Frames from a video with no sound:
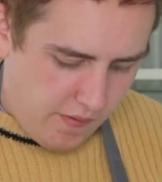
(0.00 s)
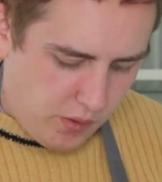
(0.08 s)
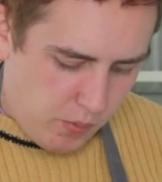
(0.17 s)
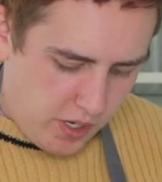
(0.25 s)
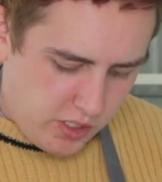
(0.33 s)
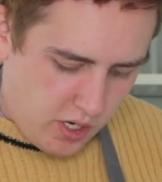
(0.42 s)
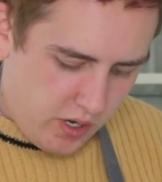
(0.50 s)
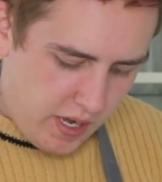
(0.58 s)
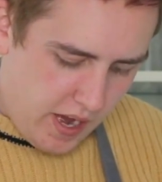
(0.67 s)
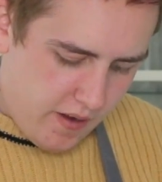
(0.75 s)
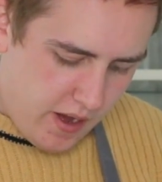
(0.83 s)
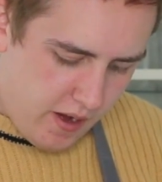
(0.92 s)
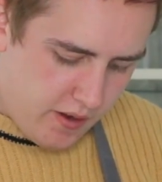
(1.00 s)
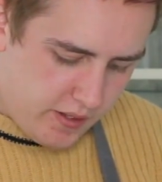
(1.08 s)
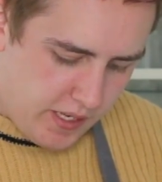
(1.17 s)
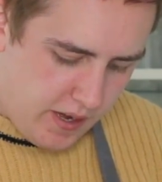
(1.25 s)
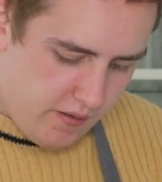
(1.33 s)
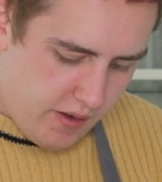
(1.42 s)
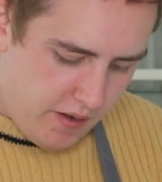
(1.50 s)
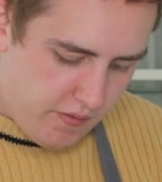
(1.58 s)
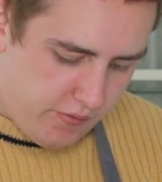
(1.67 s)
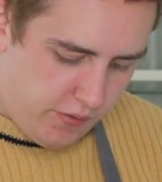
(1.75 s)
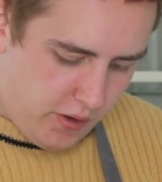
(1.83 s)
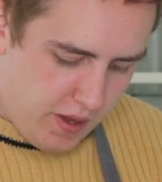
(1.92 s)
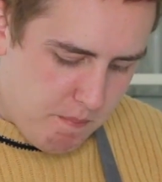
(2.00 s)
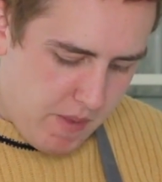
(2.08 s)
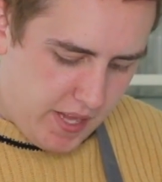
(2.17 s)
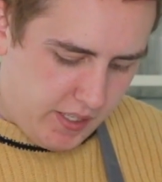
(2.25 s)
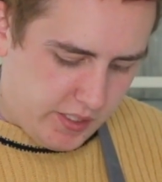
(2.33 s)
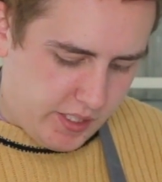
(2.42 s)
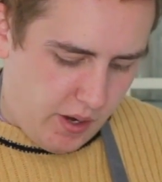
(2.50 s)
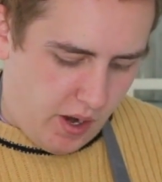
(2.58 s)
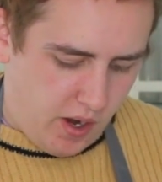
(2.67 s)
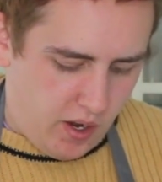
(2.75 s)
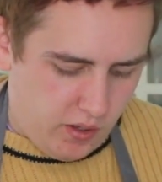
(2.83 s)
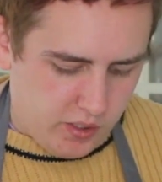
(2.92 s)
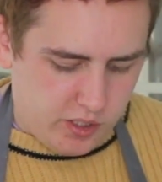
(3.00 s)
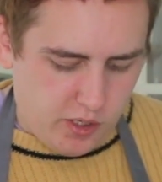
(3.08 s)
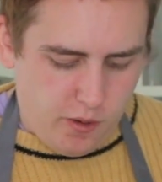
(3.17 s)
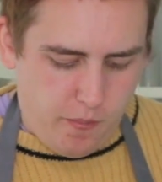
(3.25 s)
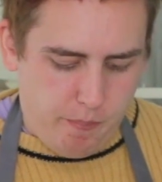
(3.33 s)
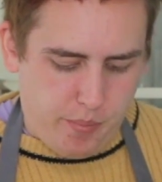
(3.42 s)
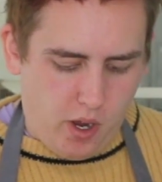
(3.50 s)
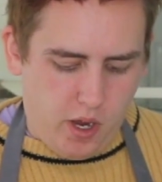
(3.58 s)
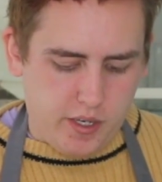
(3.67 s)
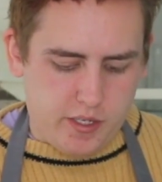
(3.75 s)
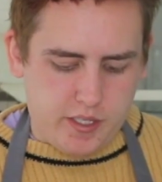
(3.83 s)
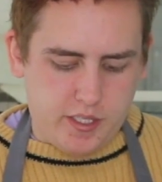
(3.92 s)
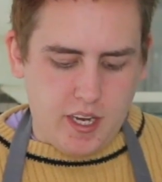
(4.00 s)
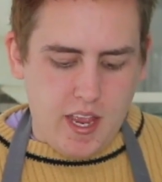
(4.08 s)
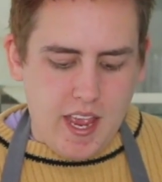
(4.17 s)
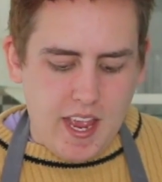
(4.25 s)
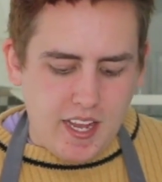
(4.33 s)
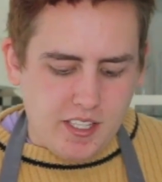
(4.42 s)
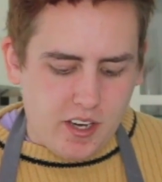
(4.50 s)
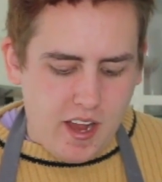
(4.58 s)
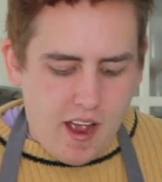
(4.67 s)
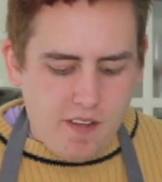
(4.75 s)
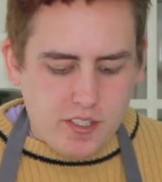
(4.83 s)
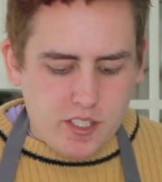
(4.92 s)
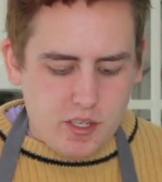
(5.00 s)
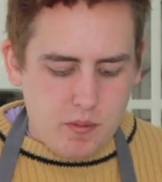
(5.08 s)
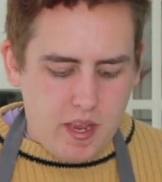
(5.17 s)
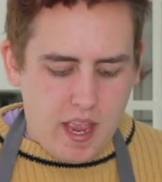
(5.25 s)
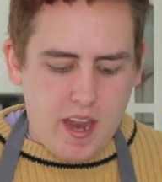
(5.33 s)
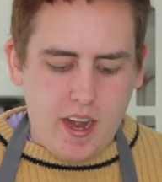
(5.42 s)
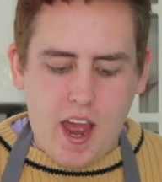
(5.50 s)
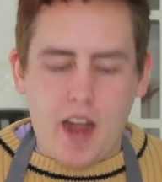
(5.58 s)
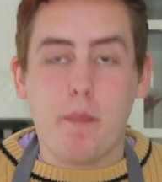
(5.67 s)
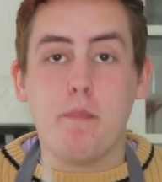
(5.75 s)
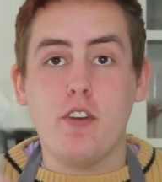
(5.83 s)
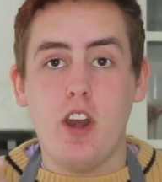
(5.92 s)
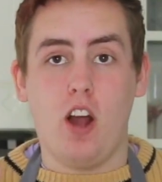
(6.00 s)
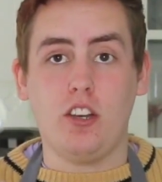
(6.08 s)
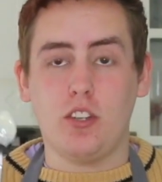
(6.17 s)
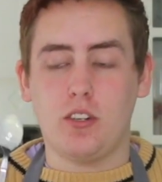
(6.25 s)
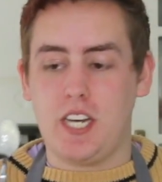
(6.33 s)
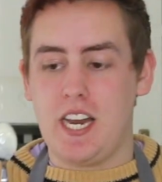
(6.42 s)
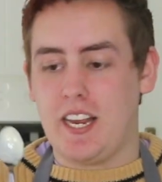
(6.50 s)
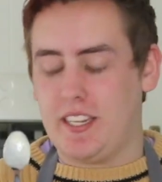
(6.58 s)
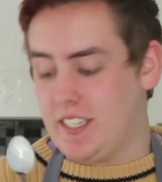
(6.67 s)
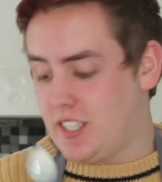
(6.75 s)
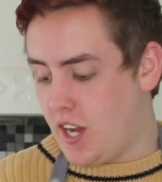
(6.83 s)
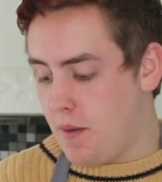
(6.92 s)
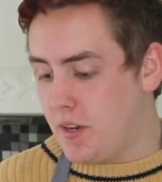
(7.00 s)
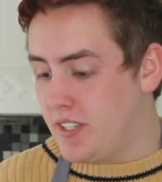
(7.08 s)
I have the white chocolate out now, and it didn't like fully melt also, but it's gonna have to do again, and I'm not going to lick it this time